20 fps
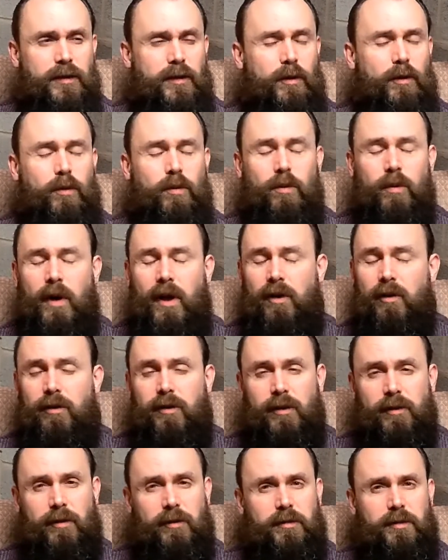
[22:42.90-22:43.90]
The
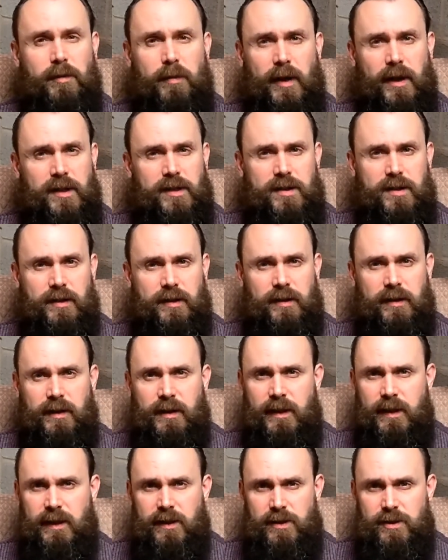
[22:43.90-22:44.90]
wealth of information
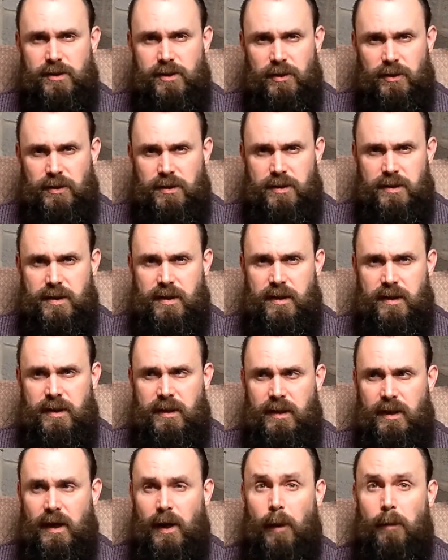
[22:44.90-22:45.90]
is just
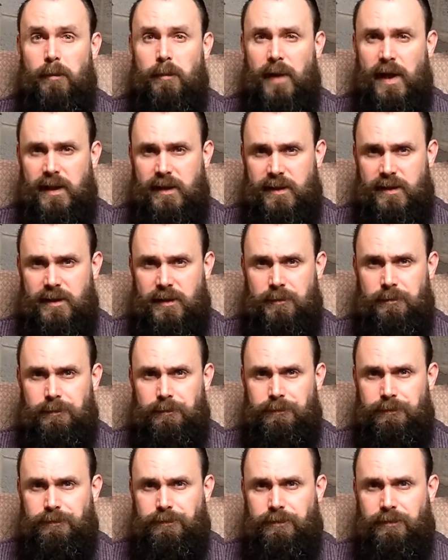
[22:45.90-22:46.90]
amazing.
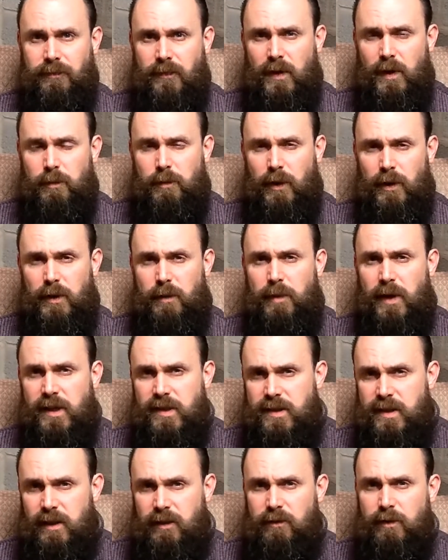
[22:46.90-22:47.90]
But the
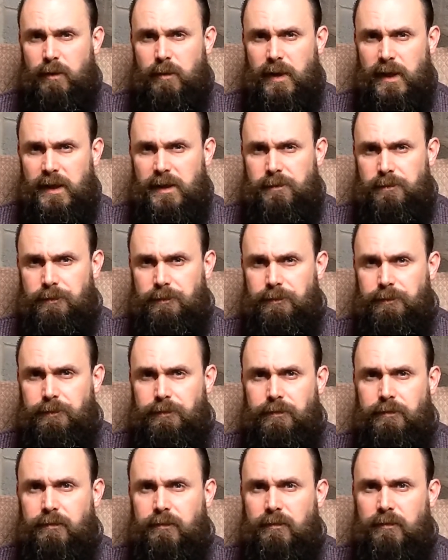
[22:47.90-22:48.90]
best thing for me,
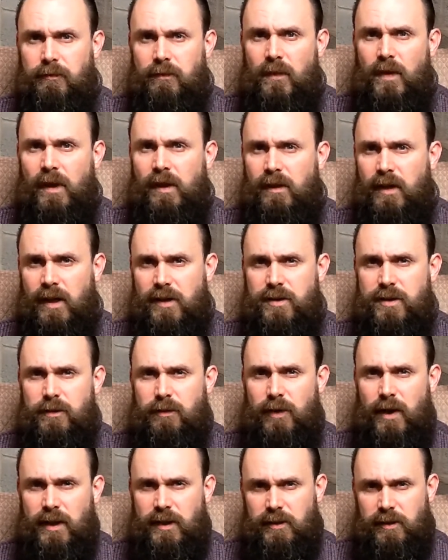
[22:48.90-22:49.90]
that's the
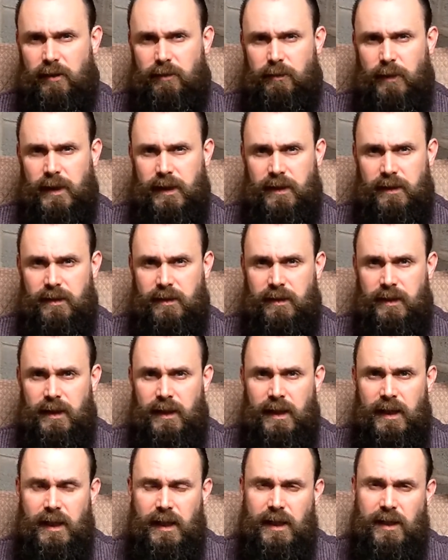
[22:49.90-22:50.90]
friends I've made
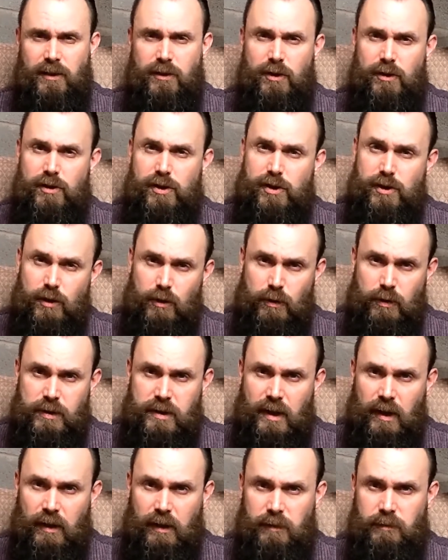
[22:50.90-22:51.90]
in such a short
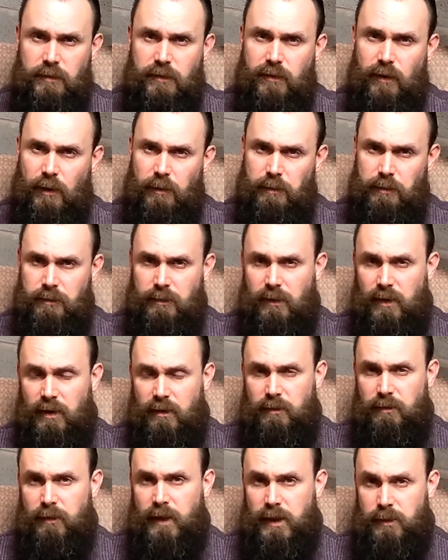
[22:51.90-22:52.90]
time, from
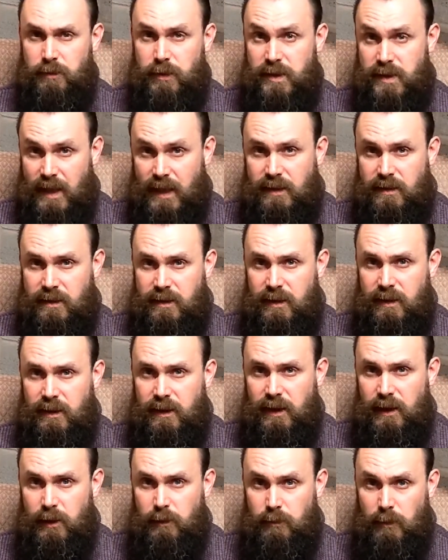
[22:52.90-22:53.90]
me presenting
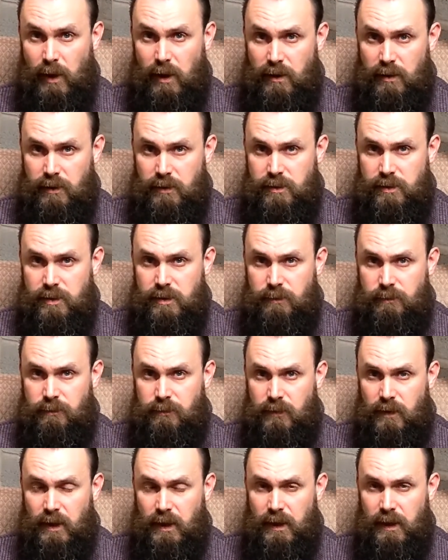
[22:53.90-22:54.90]
in March
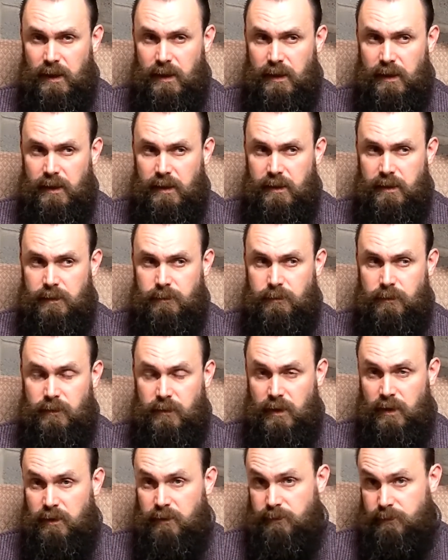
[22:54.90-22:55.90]

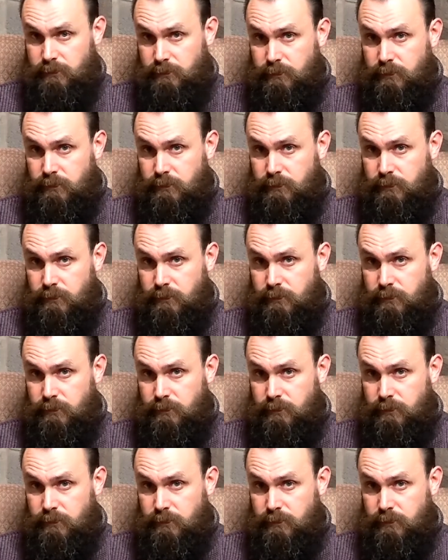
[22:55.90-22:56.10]
of